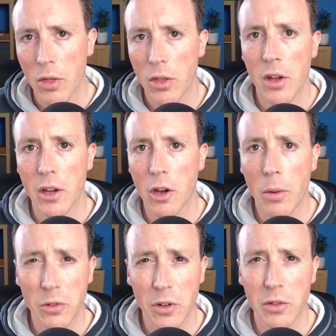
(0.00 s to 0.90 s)
The
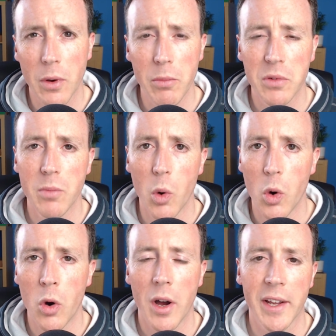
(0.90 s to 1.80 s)
Commsverse one was
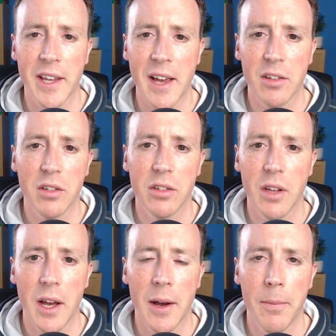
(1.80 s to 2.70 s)
more, I guess,
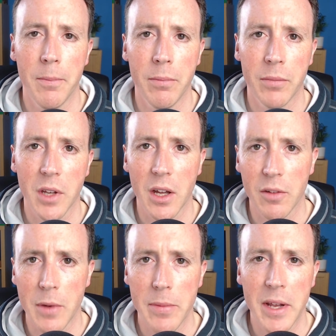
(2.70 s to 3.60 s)
kind
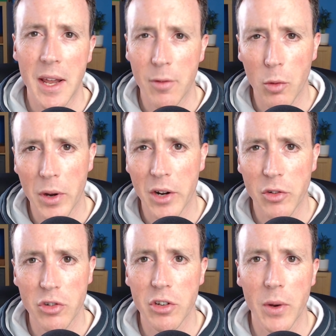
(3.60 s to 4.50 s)
of maybe a level
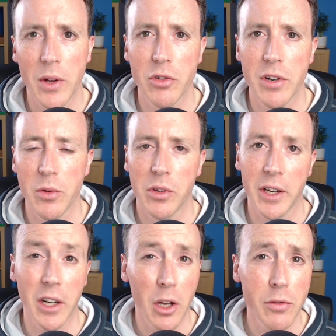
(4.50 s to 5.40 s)
100, 200. It was
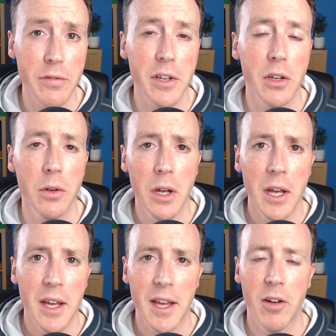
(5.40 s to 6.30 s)
like an overview.
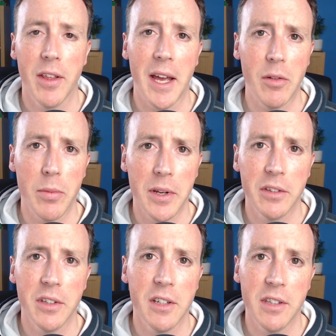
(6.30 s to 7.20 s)
Here are the
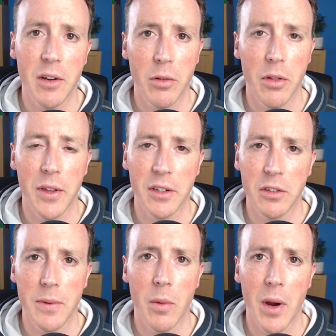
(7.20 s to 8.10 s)
capabilities. Here are the things
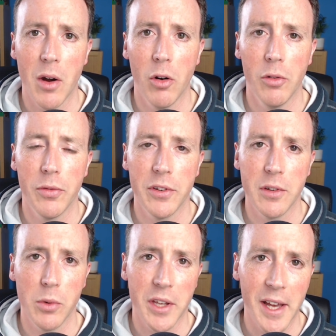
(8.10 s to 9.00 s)
to be aware of. This
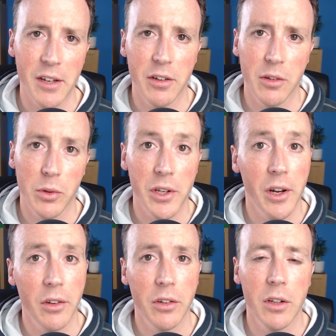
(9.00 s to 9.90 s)
is what you can do. This is what you
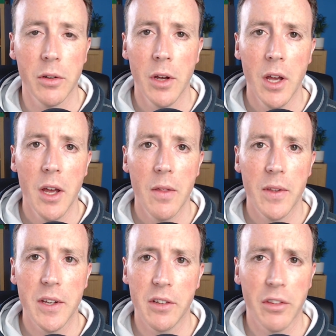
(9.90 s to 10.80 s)
can't do.
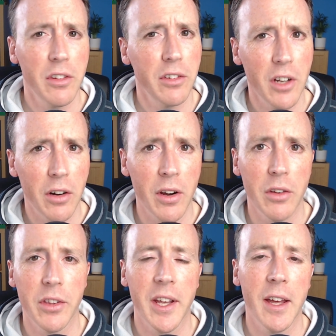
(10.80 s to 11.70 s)
These are the
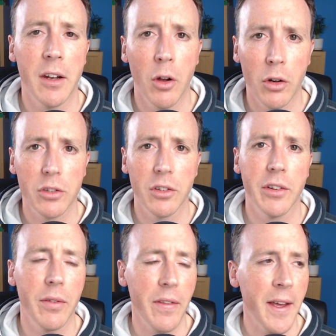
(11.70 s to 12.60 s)
scenarios that get unlocked and
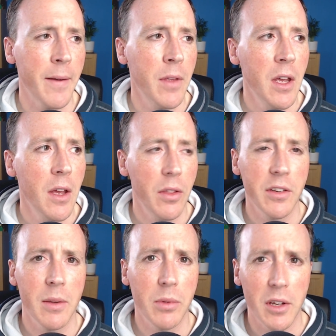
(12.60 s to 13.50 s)
stuff like that. The
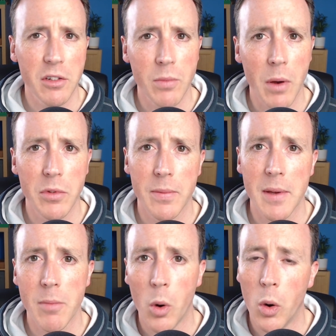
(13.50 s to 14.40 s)
Teams Nation one was a
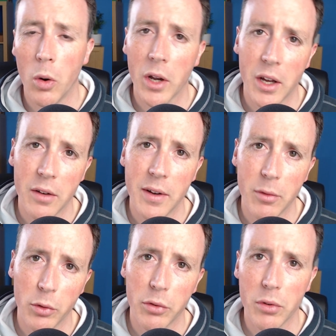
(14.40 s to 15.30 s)
bit more kind of
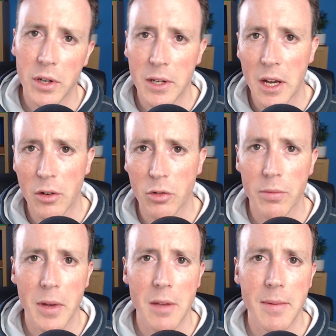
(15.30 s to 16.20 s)
level
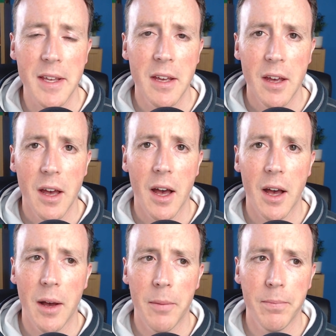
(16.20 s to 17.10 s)
300 maybe.
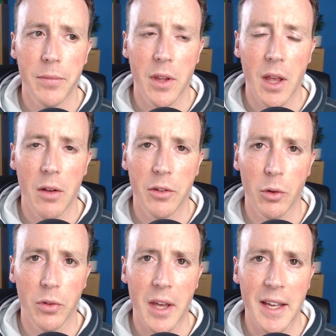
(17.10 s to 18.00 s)

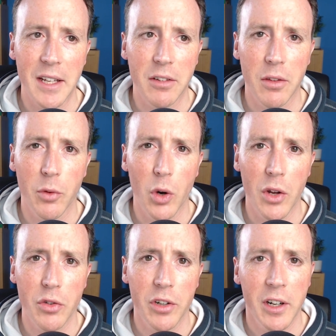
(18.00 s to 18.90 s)
Sort of getting into the
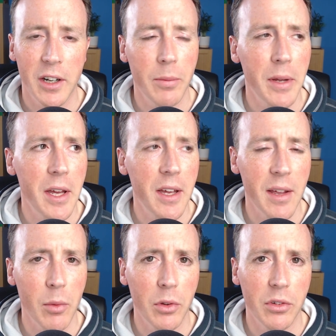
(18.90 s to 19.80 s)
400 a little bit.
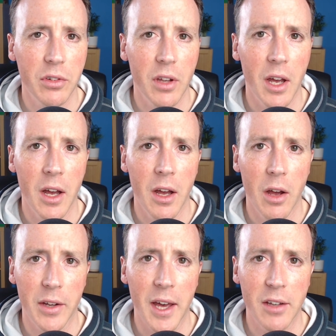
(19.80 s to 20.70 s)
It was,
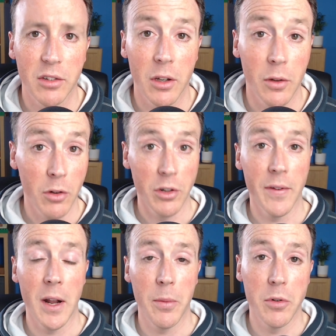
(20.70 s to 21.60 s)
okay, so you're a
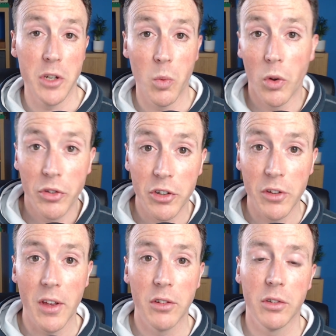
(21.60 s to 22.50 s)
developer and you want to
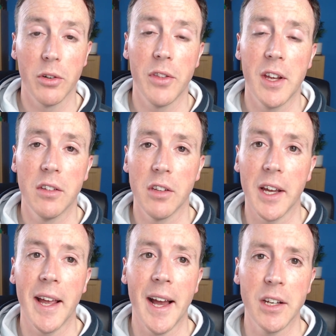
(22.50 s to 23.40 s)
do those sort of things.
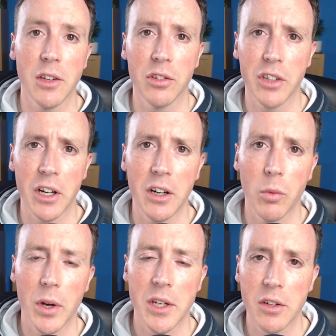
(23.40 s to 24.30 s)
Okay, how do you start?
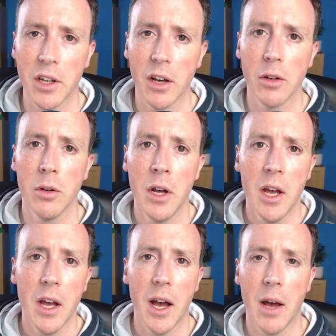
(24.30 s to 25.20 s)
Where do you go?
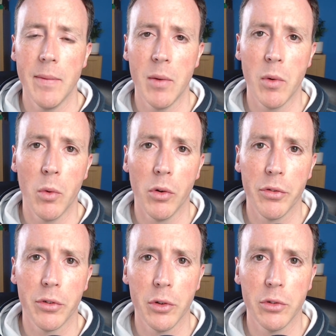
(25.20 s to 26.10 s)
And we walked
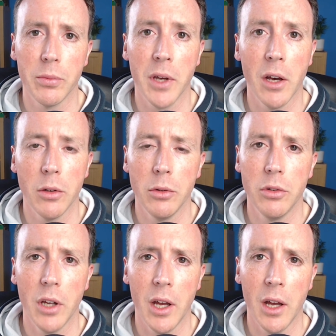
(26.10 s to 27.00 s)
through some
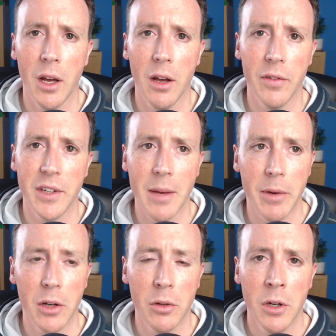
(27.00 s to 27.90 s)
code of a
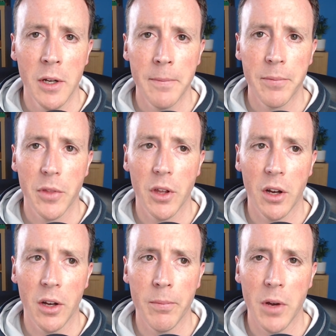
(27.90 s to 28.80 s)
demo
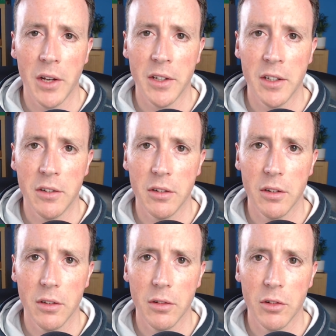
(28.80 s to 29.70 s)
that I did
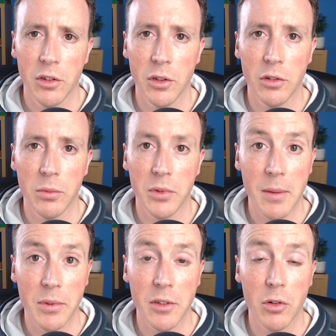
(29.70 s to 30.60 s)
to do some
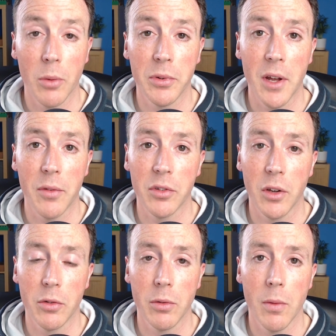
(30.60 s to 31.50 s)
Teams interop stuff.
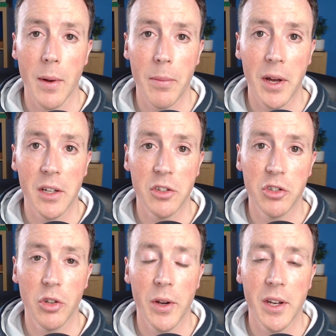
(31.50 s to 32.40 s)
So from a web page,
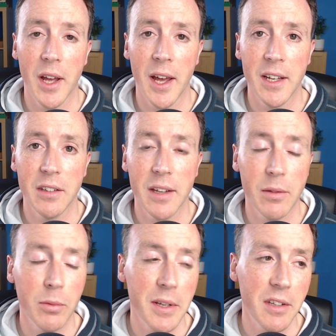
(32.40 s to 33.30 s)
join a
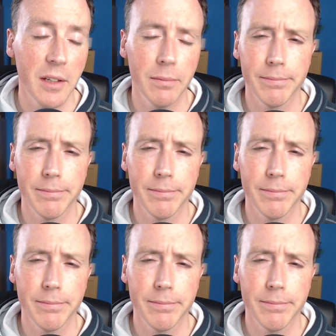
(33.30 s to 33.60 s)
Teams meeting.